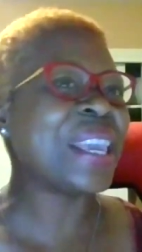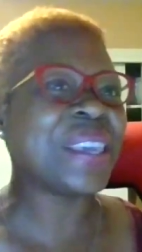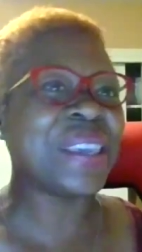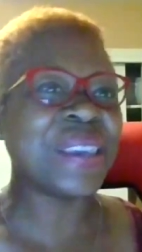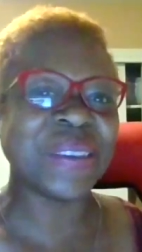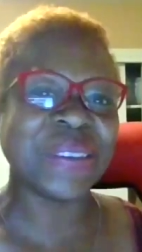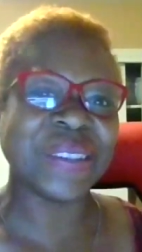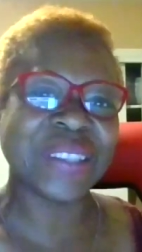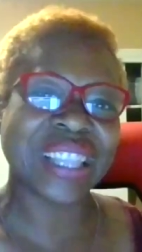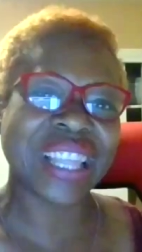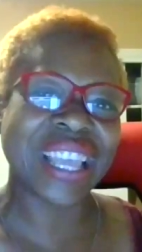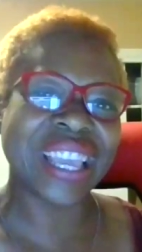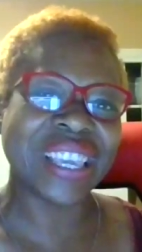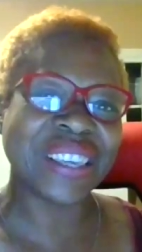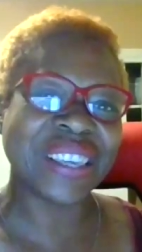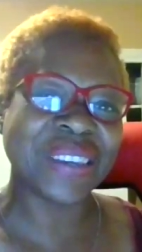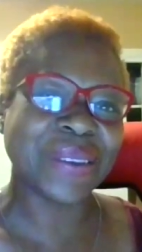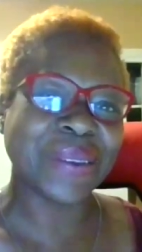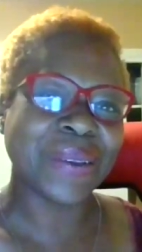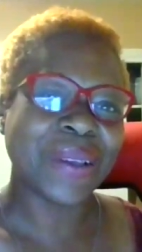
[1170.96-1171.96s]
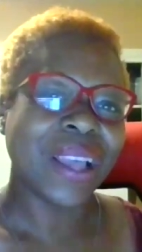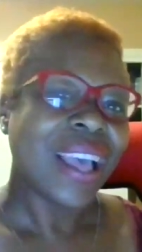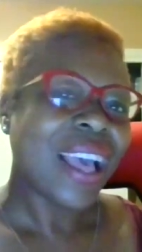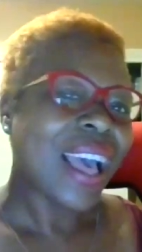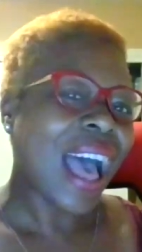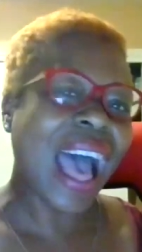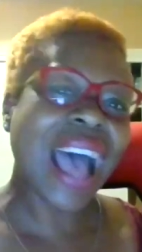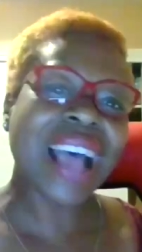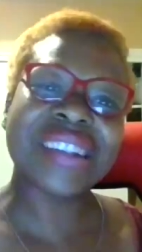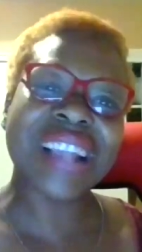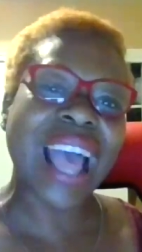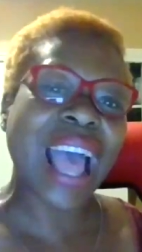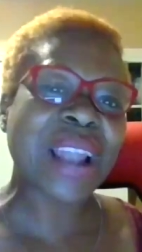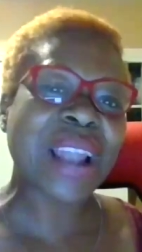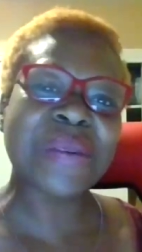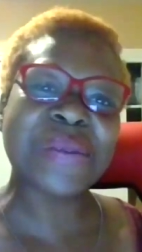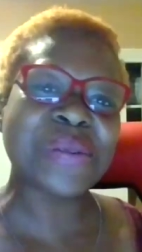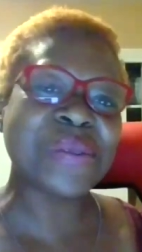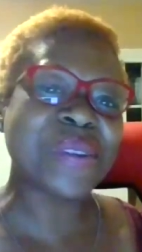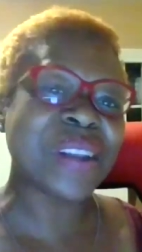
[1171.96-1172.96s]
you. I said I
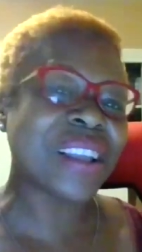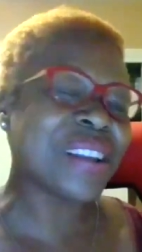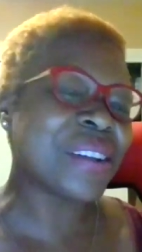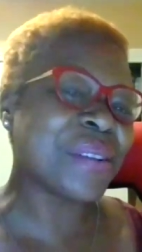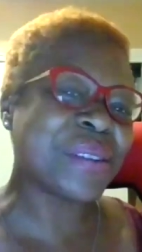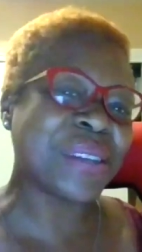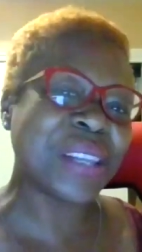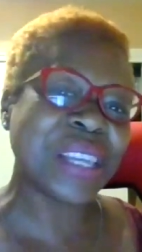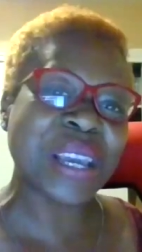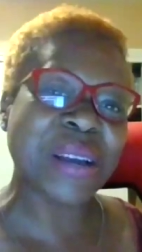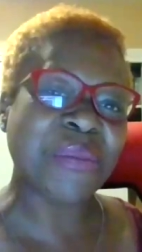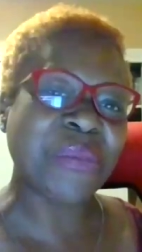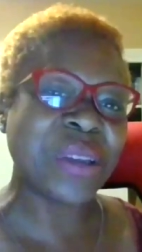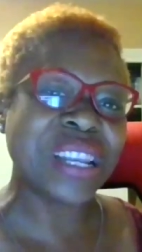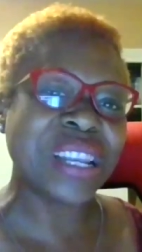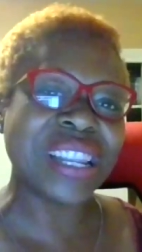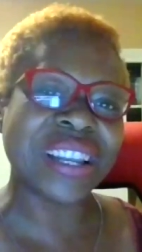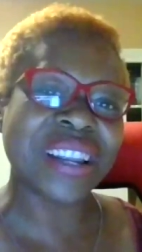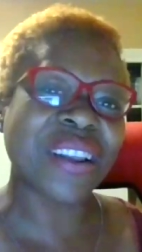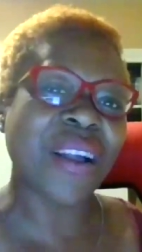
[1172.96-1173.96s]
don't do nothing on DM. We need it